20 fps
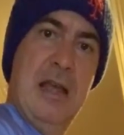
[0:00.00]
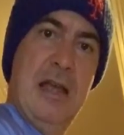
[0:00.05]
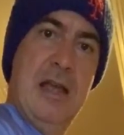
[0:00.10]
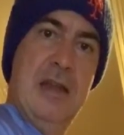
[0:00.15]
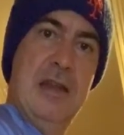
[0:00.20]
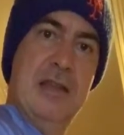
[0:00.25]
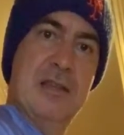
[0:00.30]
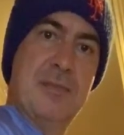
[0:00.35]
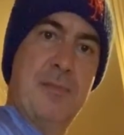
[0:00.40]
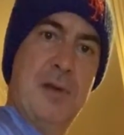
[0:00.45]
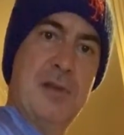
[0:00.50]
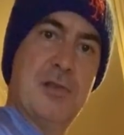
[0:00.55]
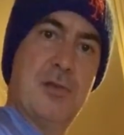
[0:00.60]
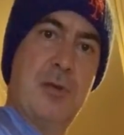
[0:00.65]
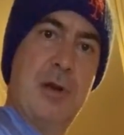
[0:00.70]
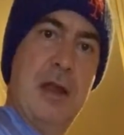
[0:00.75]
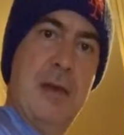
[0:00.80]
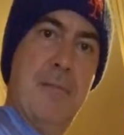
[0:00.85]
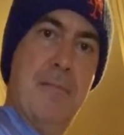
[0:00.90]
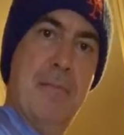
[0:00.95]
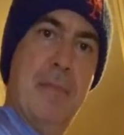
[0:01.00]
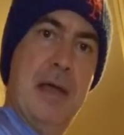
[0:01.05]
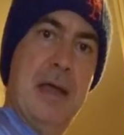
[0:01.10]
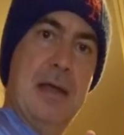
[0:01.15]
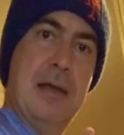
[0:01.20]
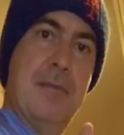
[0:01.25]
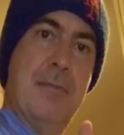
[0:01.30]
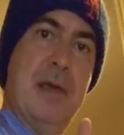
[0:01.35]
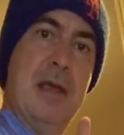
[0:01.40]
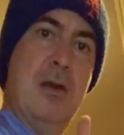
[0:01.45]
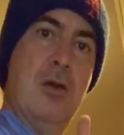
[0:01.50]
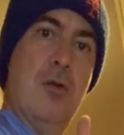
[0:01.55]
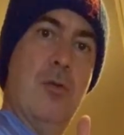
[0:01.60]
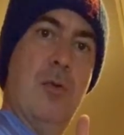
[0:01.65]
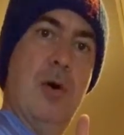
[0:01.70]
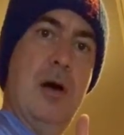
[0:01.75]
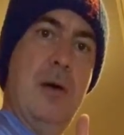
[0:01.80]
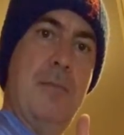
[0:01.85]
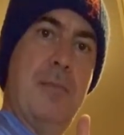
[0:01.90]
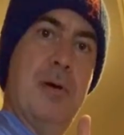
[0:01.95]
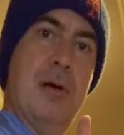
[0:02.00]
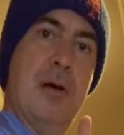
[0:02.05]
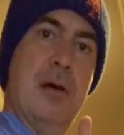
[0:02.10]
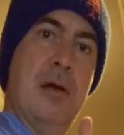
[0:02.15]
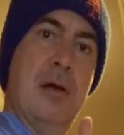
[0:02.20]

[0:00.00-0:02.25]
And this muscle can make me go up,